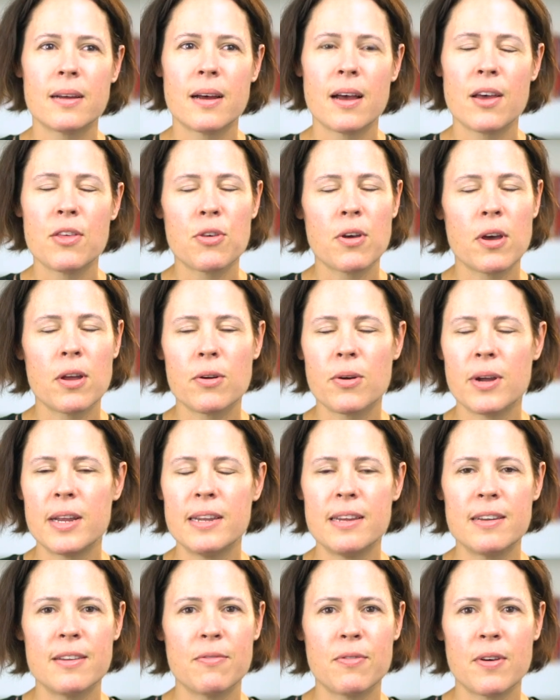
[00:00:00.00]
I thought, oh, I
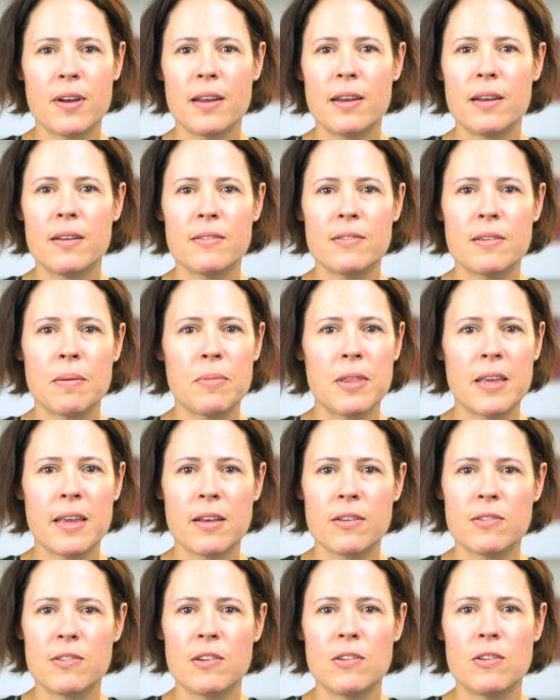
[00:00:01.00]
need to find
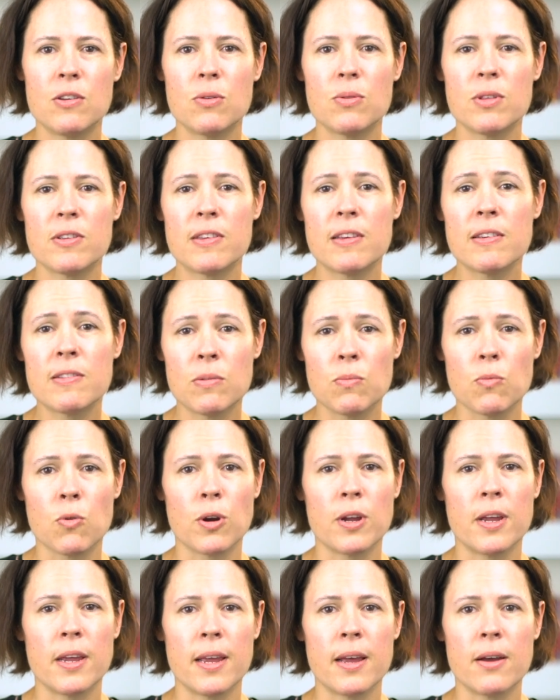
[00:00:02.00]
something else to do, this isn't
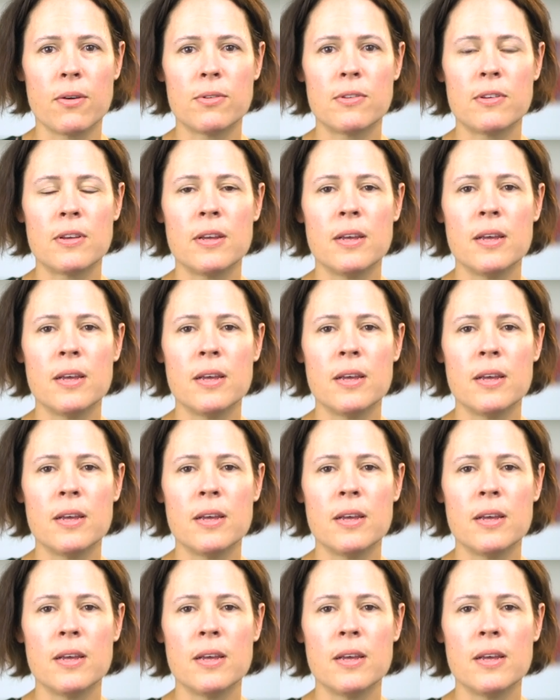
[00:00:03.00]
working out.